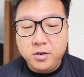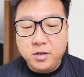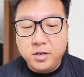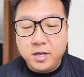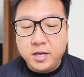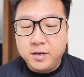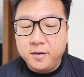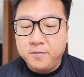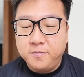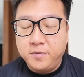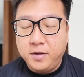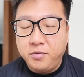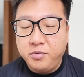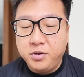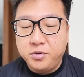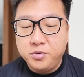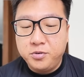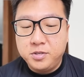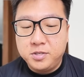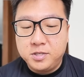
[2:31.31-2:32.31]
Not a
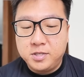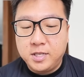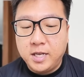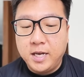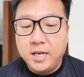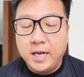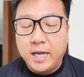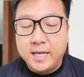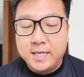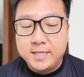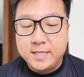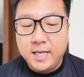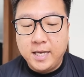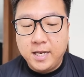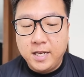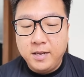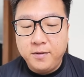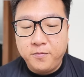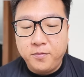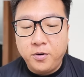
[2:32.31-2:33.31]
very good start
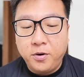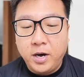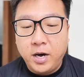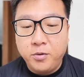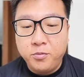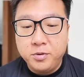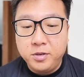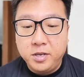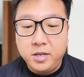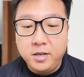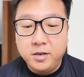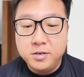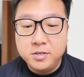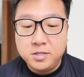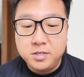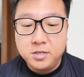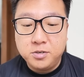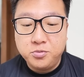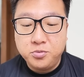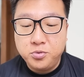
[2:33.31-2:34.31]
exactly for our dear
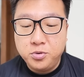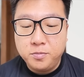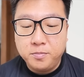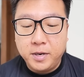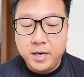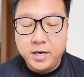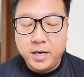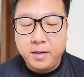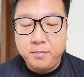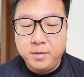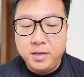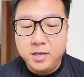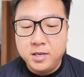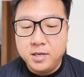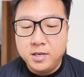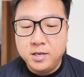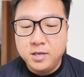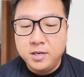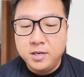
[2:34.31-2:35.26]
Zerud. But I mean,